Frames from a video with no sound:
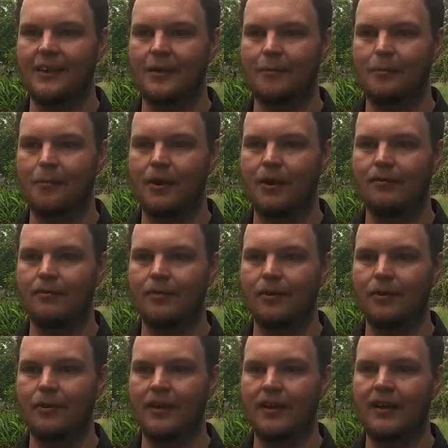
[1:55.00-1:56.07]
like
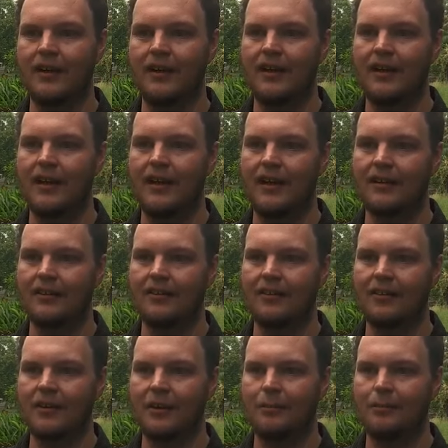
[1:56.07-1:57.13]
breadfruit and
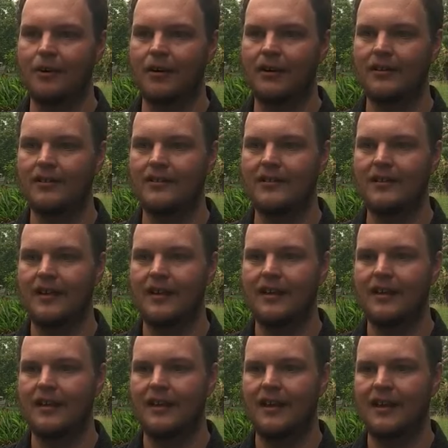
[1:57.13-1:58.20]
coconut products.
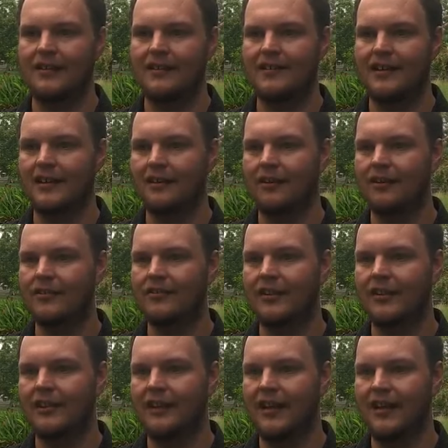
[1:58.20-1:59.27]
The
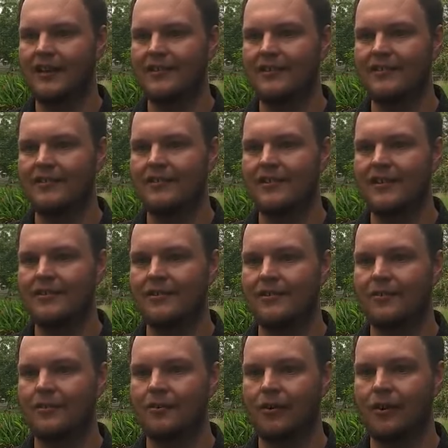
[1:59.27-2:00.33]
technology allows
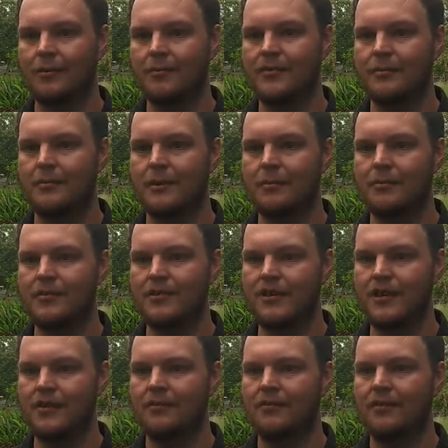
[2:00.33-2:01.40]
seasonal crops to be
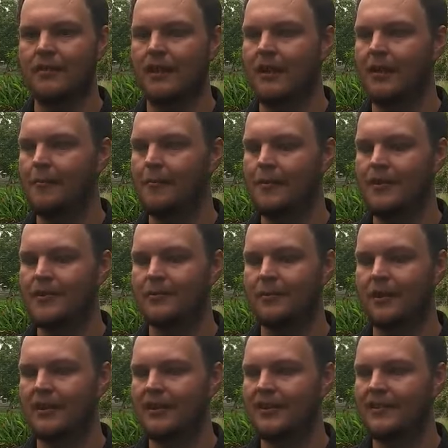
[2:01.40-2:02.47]
preserved as well